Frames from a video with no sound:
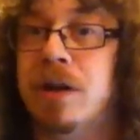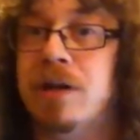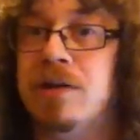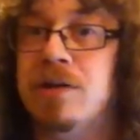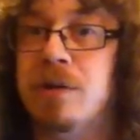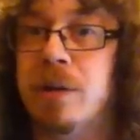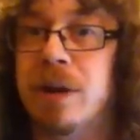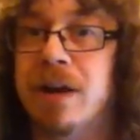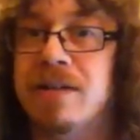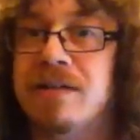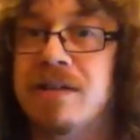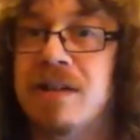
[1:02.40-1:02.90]

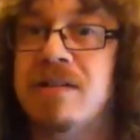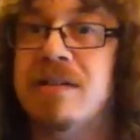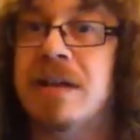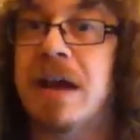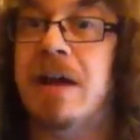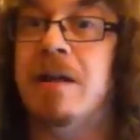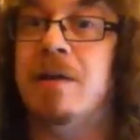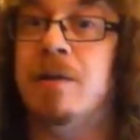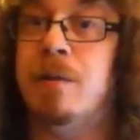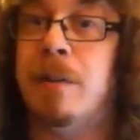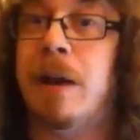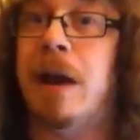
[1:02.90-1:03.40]
32Xs
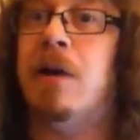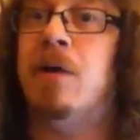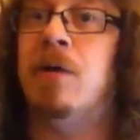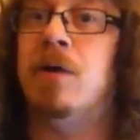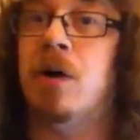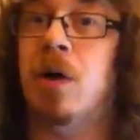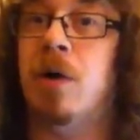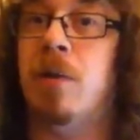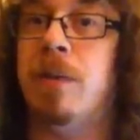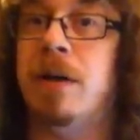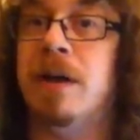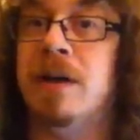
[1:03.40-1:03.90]
and PAL
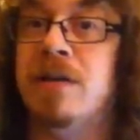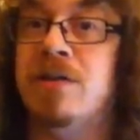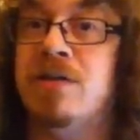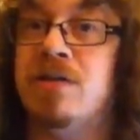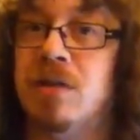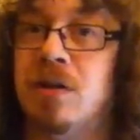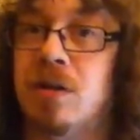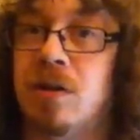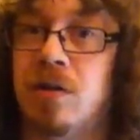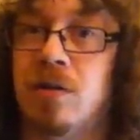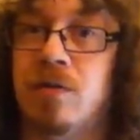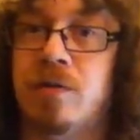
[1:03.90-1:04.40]

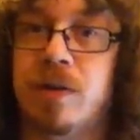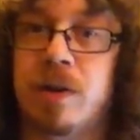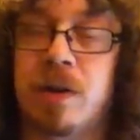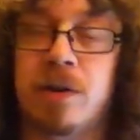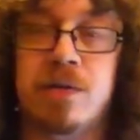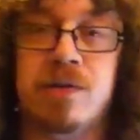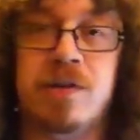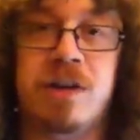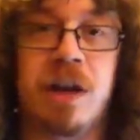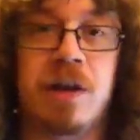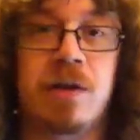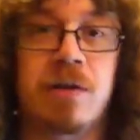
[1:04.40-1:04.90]
copies of
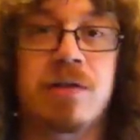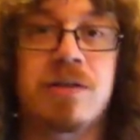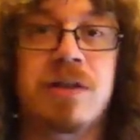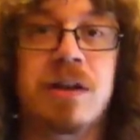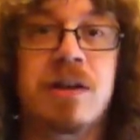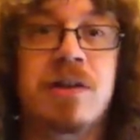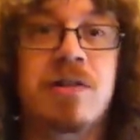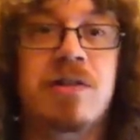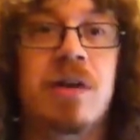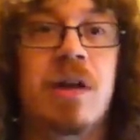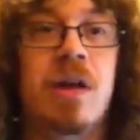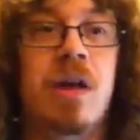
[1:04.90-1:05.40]
Knuckles
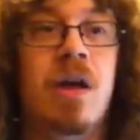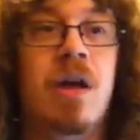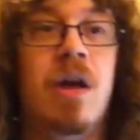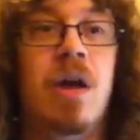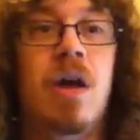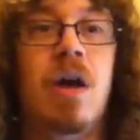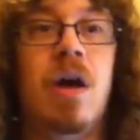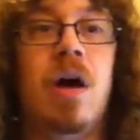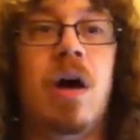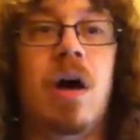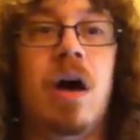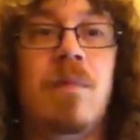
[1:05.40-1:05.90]
Chaotix
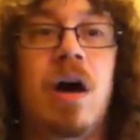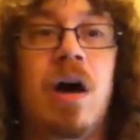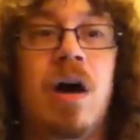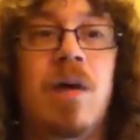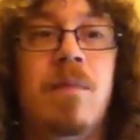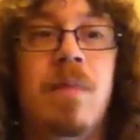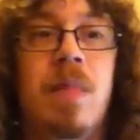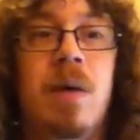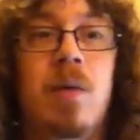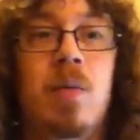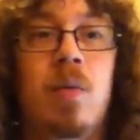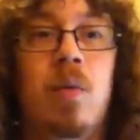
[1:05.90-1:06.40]

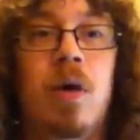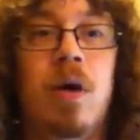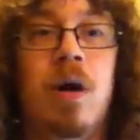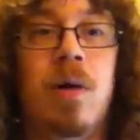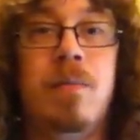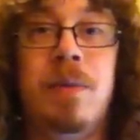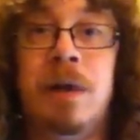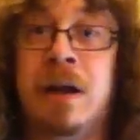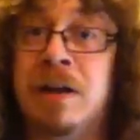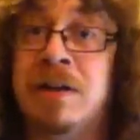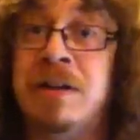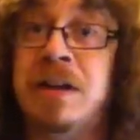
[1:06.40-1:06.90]

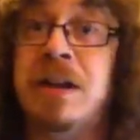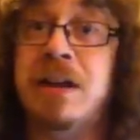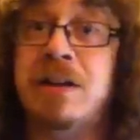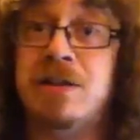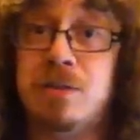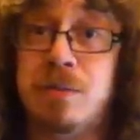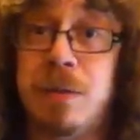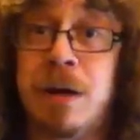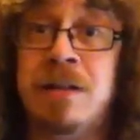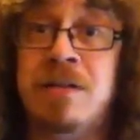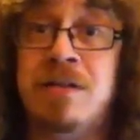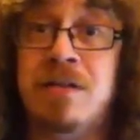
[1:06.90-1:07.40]
were bloody
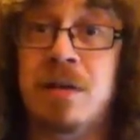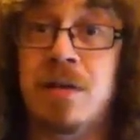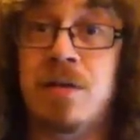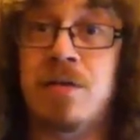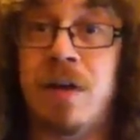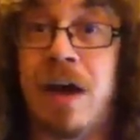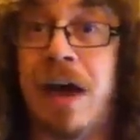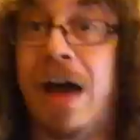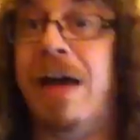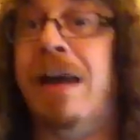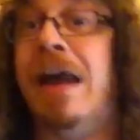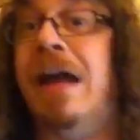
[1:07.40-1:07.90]

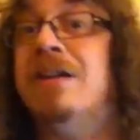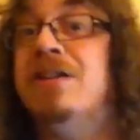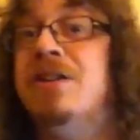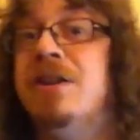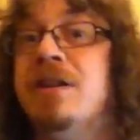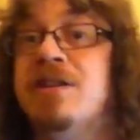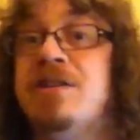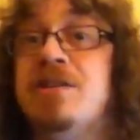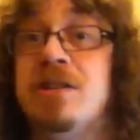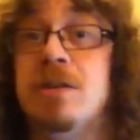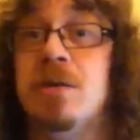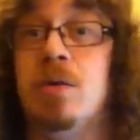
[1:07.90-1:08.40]
expensive, and
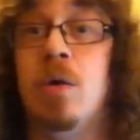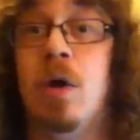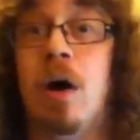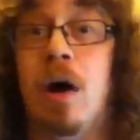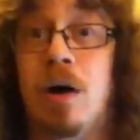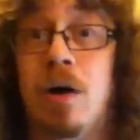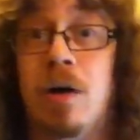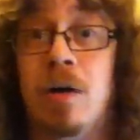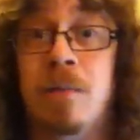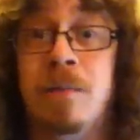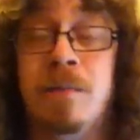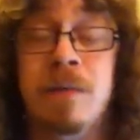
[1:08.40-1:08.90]
actually still
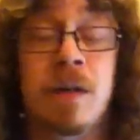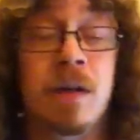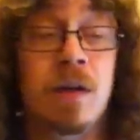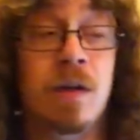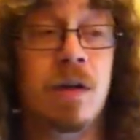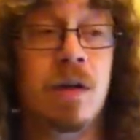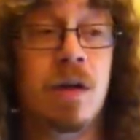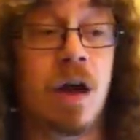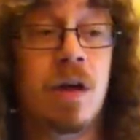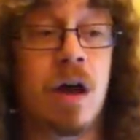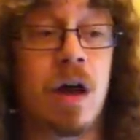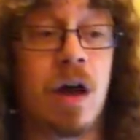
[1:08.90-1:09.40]
are.
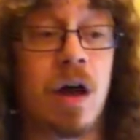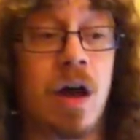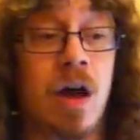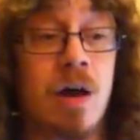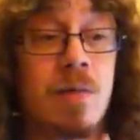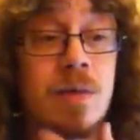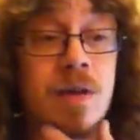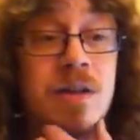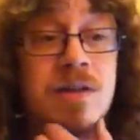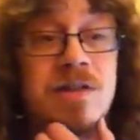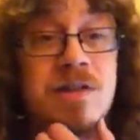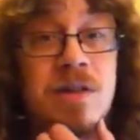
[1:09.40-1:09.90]

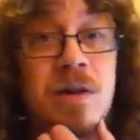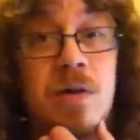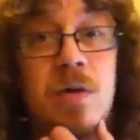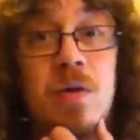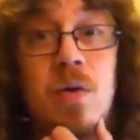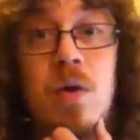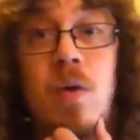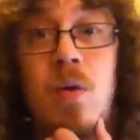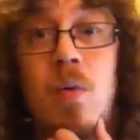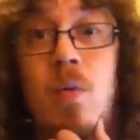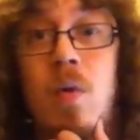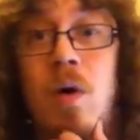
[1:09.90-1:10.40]

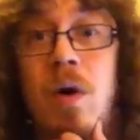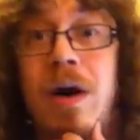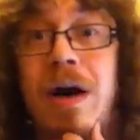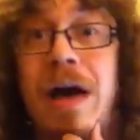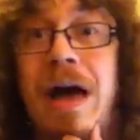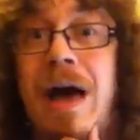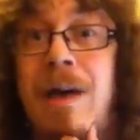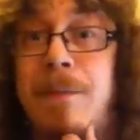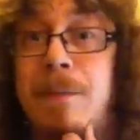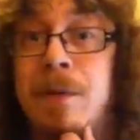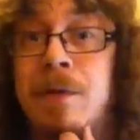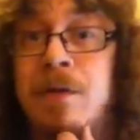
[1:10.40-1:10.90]
So what
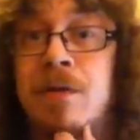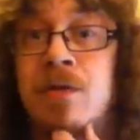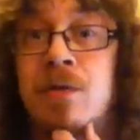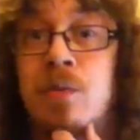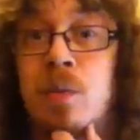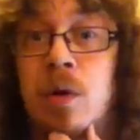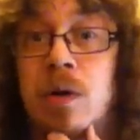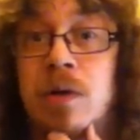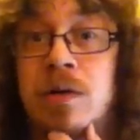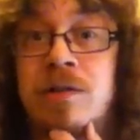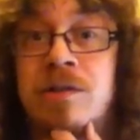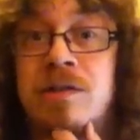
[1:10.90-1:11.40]
happened
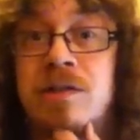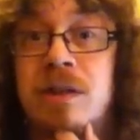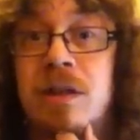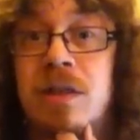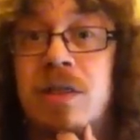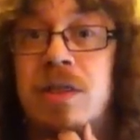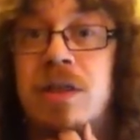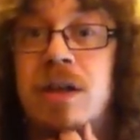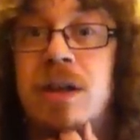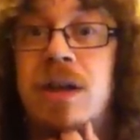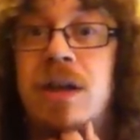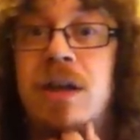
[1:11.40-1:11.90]
was
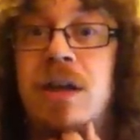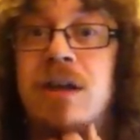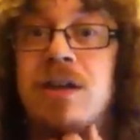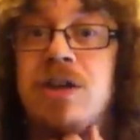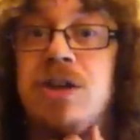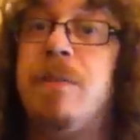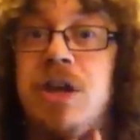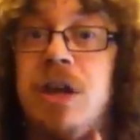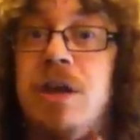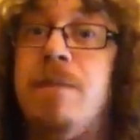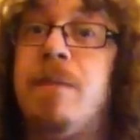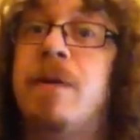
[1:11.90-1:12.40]
the
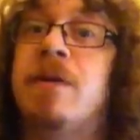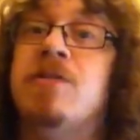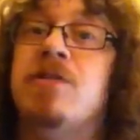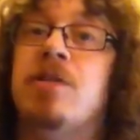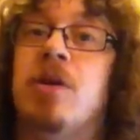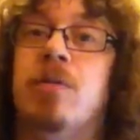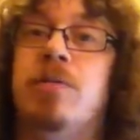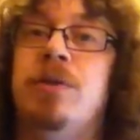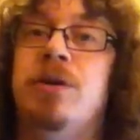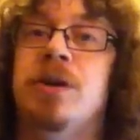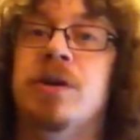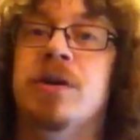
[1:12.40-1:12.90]

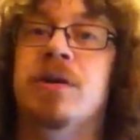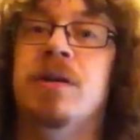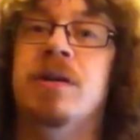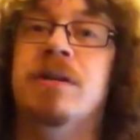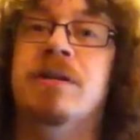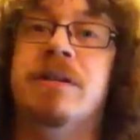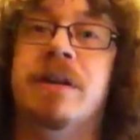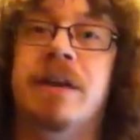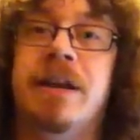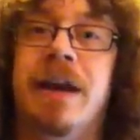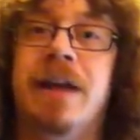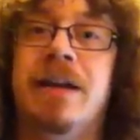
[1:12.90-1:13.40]
cheapest
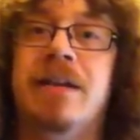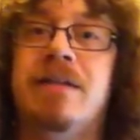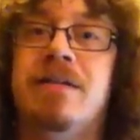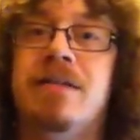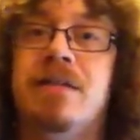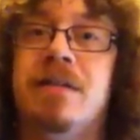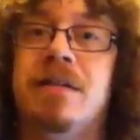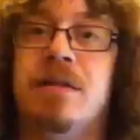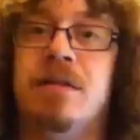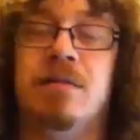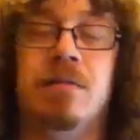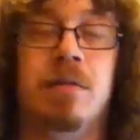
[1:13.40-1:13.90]
option to
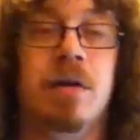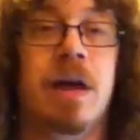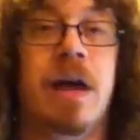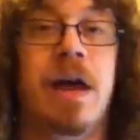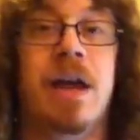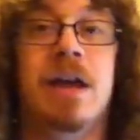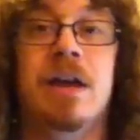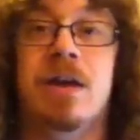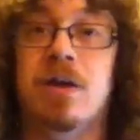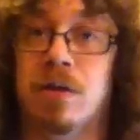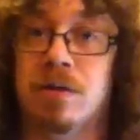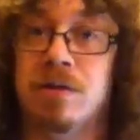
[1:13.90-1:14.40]
get
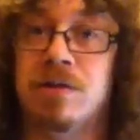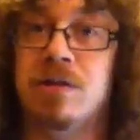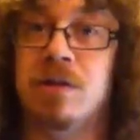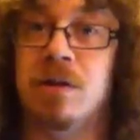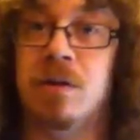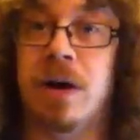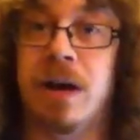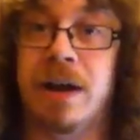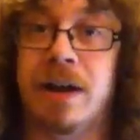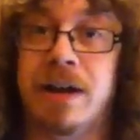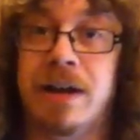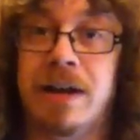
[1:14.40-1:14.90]
a
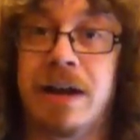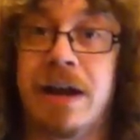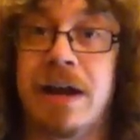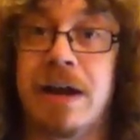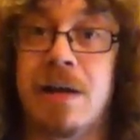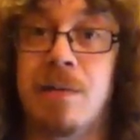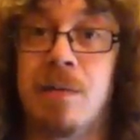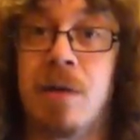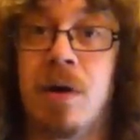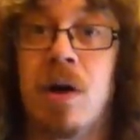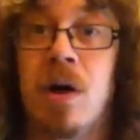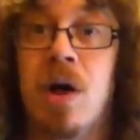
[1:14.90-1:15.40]
console and a
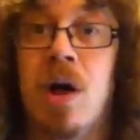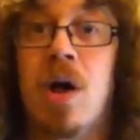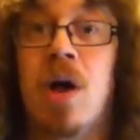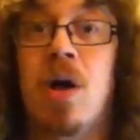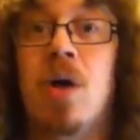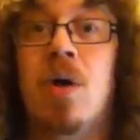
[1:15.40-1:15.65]
game